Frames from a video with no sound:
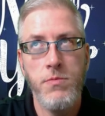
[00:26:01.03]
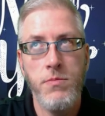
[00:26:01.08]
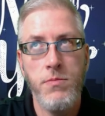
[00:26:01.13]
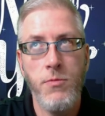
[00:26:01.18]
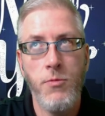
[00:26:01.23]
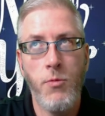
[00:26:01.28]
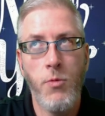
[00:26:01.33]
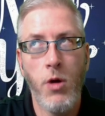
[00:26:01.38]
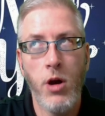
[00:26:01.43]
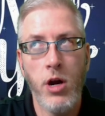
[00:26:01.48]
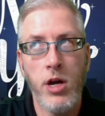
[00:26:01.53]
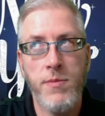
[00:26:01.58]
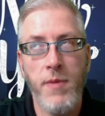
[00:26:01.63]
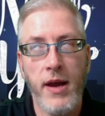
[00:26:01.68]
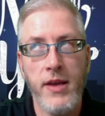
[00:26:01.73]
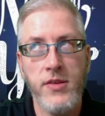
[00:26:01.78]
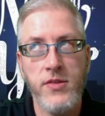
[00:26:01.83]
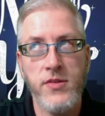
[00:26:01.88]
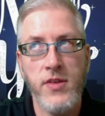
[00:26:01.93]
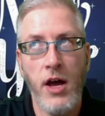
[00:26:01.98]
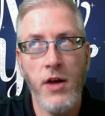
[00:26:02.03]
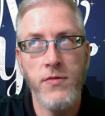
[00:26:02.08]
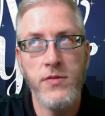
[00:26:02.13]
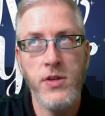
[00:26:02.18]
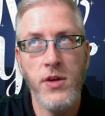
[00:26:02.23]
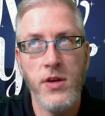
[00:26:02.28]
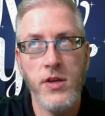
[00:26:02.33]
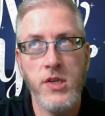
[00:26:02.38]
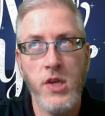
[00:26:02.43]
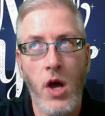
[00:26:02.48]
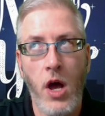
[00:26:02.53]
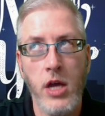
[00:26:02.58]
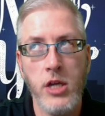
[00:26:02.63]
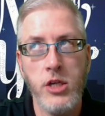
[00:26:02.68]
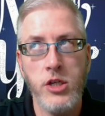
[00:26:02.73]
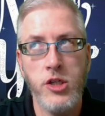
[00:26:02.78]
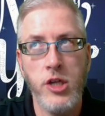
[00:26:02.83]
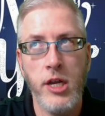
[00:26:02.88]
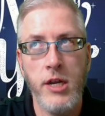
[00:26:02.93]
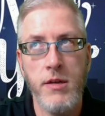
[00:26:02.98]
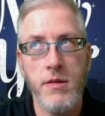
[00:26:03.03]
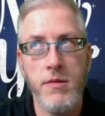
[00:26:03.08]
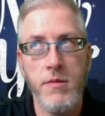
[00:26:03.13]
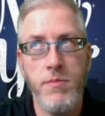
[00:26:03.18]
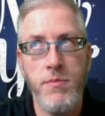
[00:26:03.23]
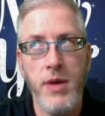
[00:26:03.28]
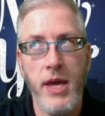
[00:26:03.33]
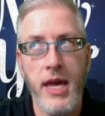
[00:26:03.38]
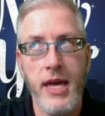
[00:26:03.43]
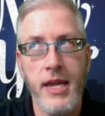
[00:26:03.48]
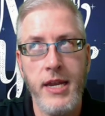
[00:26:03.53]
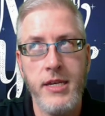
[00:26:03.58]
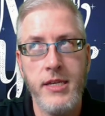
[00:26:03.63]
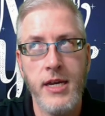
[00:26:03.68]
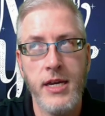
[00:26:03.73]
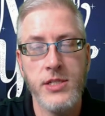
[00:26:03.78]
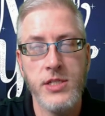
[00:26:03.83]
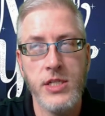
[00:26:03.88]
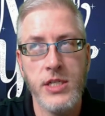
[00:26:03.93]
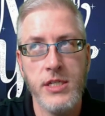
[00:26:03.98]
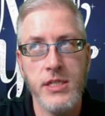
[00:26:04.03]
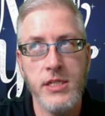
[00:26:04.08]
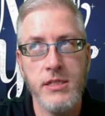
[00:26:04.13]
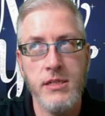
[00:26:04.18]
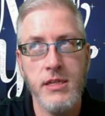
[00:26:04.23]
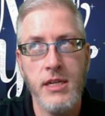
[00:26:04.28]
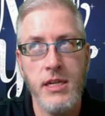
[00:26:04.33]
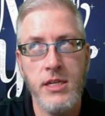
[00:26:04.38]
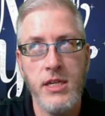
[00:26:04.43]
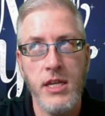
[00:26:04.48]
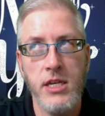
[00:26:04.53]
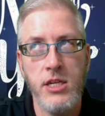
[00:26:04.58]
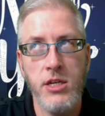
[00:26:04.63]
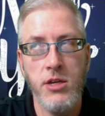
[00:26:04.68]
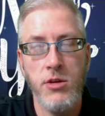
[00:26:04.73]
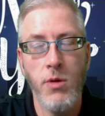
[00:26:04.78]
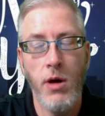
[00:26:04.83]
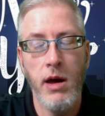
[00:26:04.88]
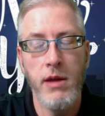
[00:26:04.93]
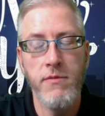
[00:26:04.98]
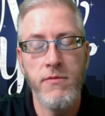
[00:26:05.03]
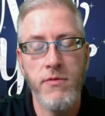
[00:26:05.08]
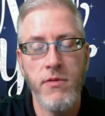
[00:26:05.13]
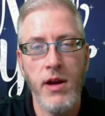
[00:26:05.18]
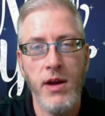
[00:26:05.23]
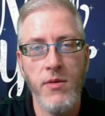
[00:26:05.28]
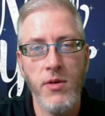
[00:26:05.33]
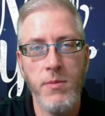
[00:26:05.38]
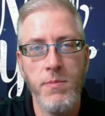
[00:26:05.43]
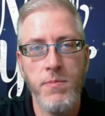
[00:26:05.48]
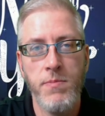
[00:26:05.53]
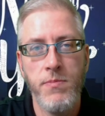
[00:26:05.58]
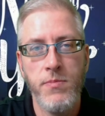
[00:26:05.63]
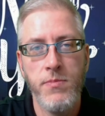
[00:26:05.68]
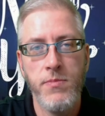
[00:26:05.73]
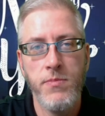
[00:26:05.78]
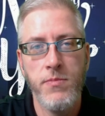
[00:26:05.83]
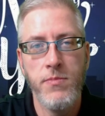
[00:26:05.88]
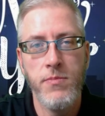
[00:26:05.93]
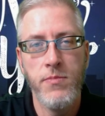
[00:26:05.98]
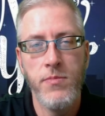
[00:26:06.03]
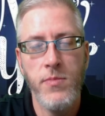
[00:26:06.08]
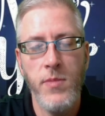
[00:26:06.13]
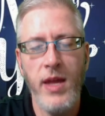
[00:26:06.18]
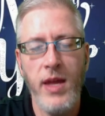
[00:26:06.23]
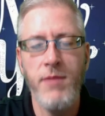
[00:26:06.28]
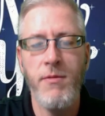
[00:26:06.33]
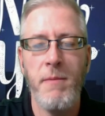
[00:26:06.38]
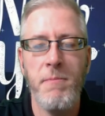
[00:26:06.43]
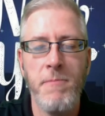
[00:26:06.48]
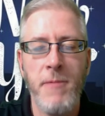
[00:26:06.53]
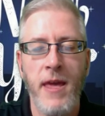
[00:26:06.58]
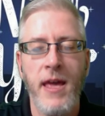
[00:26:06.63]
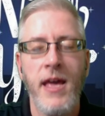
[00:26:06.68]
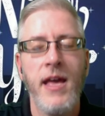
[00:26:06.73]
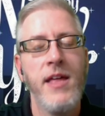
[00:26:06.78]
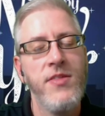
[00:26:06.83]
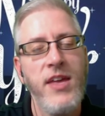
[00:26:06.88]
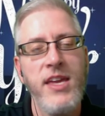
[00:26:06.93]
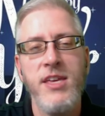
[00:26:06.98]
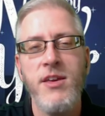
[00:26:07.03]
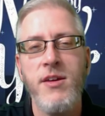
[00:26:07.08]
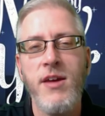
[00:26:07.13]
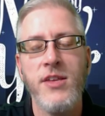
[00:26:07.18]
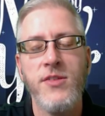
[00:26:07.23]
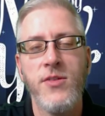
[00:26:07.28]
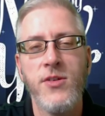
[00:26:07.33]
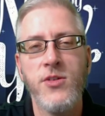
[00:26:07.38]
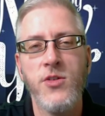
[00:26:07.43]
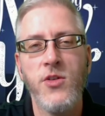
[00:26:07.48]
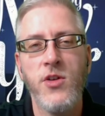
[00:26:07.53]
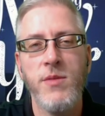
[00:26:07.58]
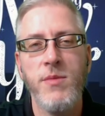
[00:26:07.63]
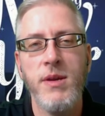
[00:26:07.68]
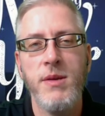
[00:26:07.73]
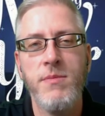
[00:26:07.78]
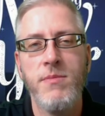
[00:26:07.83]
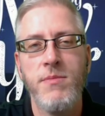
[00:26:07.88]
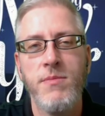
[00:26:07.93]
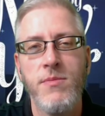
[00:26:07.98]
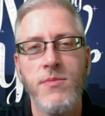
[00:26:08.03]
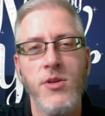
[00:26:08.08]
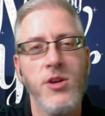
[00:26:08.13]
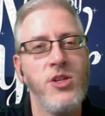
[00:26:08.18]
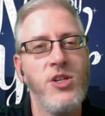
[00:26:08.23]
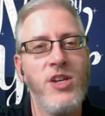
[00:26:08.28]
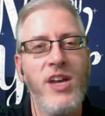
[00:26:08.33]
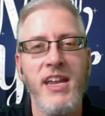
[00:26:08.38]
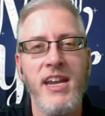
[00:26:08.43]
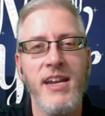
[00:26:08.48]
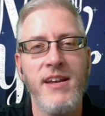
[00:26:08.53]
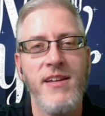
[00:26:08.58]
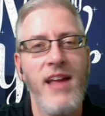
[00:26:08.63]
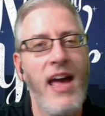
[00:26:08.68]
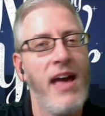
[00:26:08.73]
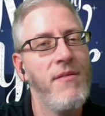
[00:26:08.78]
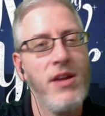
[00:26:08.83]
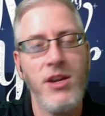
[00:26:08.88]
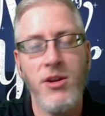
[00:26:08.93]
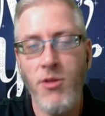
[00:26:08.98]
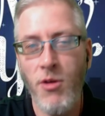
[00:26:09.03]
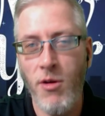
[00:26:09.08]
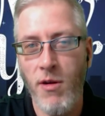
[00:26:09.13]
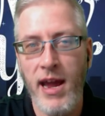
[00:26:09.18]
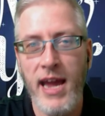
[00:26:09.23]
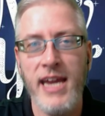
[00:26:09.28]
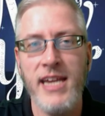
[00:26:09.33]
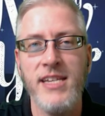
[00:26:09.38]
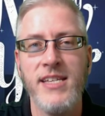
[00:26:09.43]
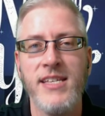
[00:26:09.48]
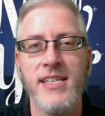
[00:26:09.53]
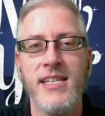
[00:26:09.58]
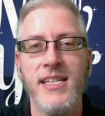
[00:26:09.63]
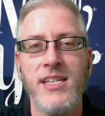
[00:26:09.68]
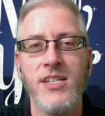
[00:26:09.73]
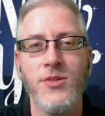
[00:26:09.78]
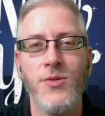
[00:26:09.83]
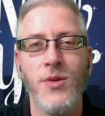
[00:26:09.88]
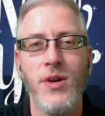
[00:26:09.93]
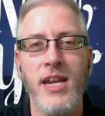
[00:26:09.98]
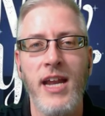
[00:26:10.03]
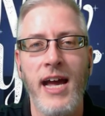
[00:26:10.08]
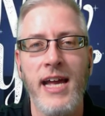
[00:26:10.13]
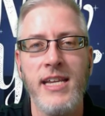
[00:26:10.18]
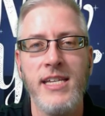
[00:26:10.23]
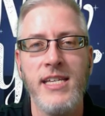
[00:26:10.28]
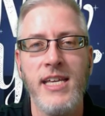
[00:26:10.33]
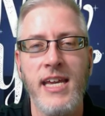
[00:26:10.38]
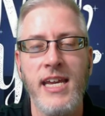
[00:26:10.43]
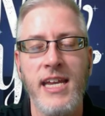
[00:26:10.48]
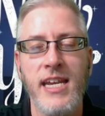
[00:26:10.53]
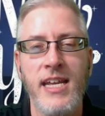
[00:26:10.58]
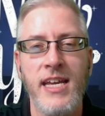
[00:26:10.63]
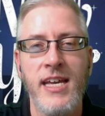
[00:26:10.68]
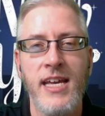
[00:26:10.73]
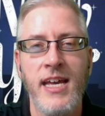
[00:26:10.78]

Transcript: work myself to exhaustion bit doesn't continue on forever. Anyway, thank you guys for joining me. Appreciate it. Have a great 2019.